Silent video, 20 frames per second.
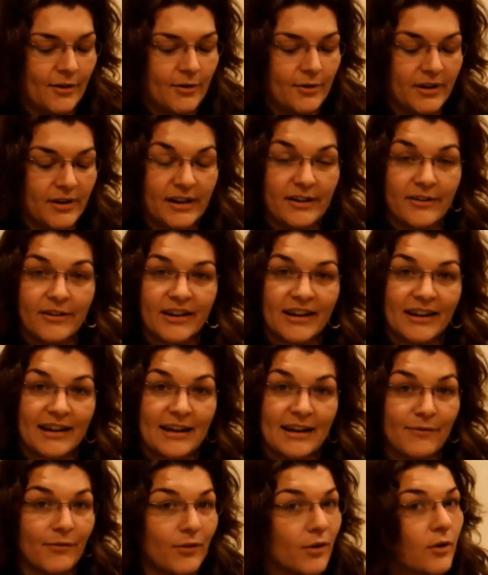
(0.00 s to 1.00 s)
Who are you going to
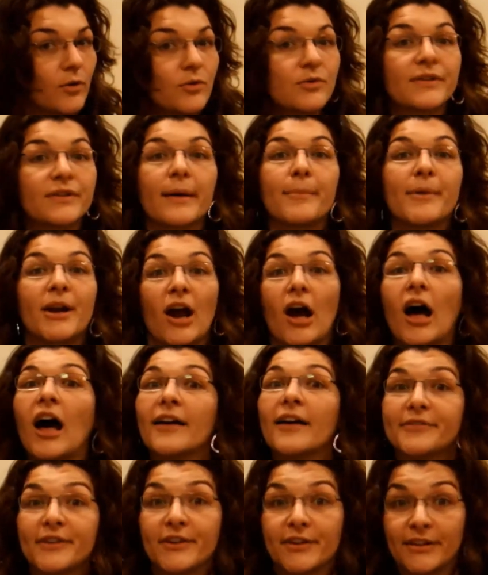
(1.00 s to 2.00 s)
knit for? Who's coming
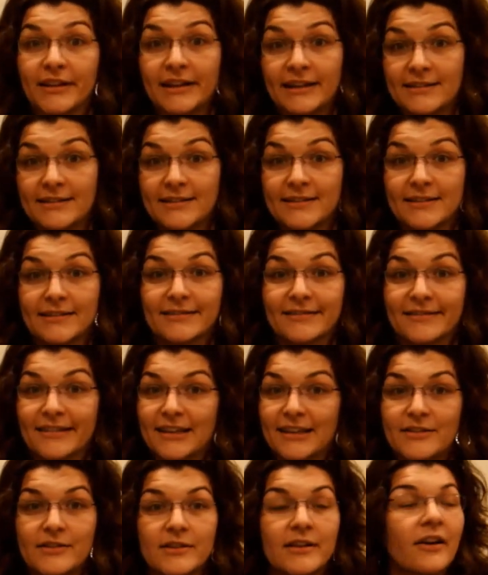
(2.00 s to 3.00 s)
off your list?
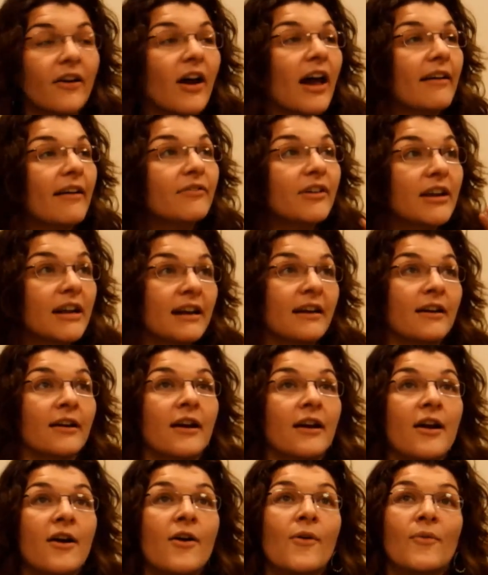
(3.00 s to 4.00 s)
Because, you know, every
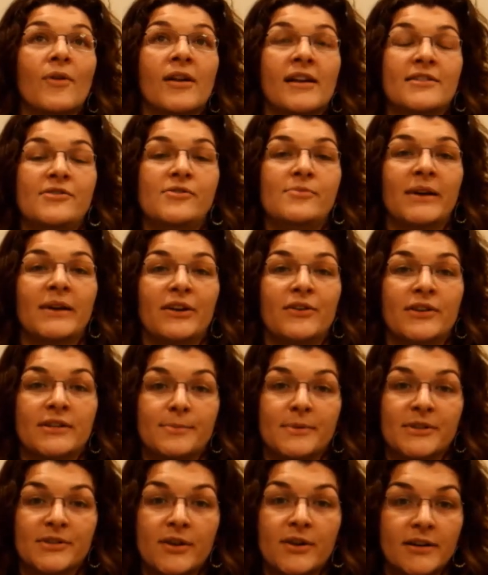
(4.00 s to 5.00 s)
year when I do my
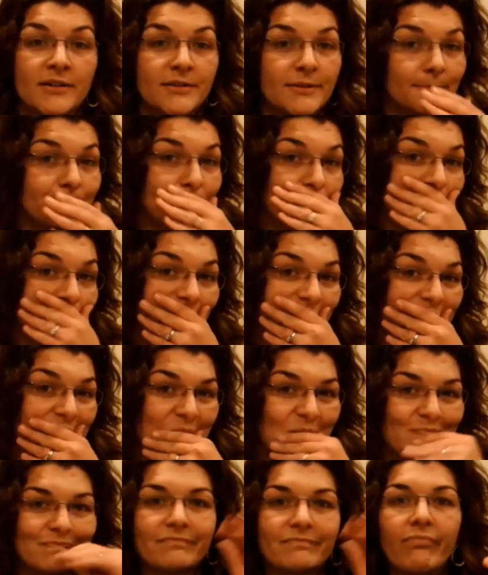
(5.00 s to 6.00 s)
Christmas cards,
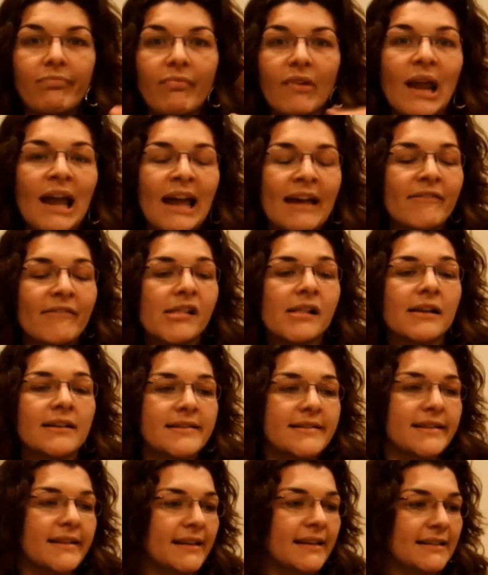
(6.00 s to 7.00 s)
I have a
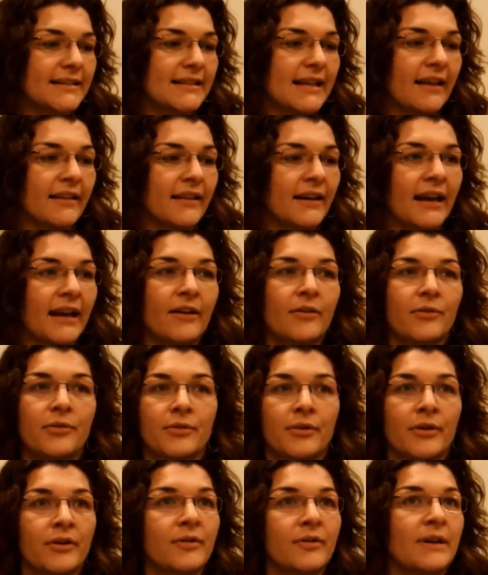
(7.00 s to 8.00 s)
list in Excel and I go
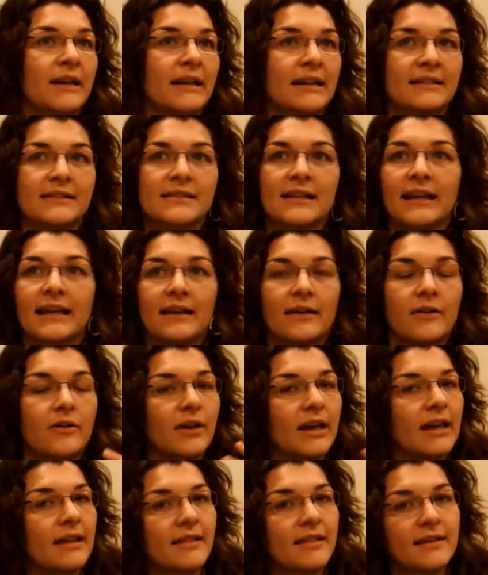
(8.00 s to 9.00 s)
through and it's like,
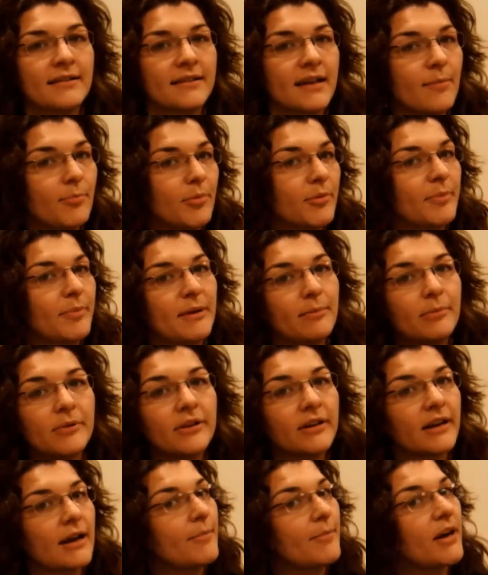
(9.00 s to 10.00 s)
okay, these couple people
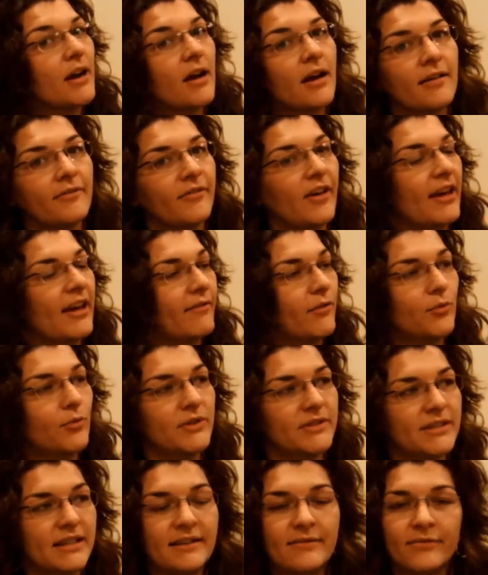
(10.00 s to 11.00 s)
are coming off. I haven't
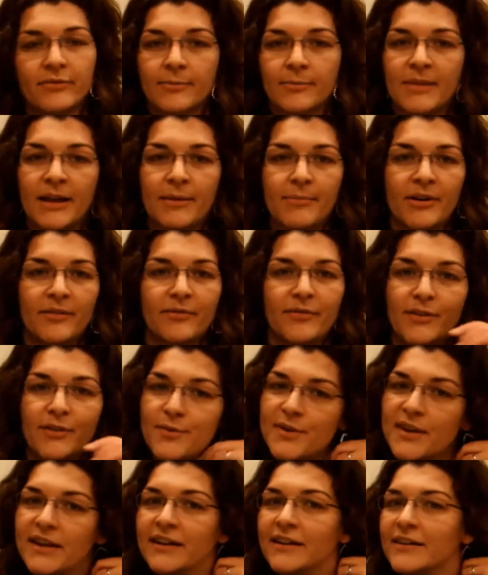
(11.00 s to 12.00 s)
received from them in a
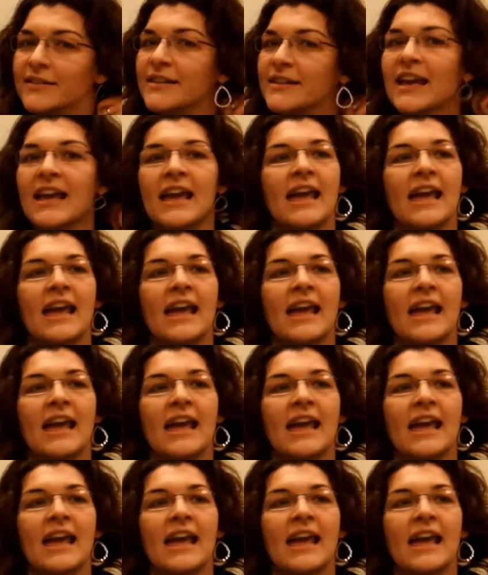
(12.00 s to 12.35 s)
few years.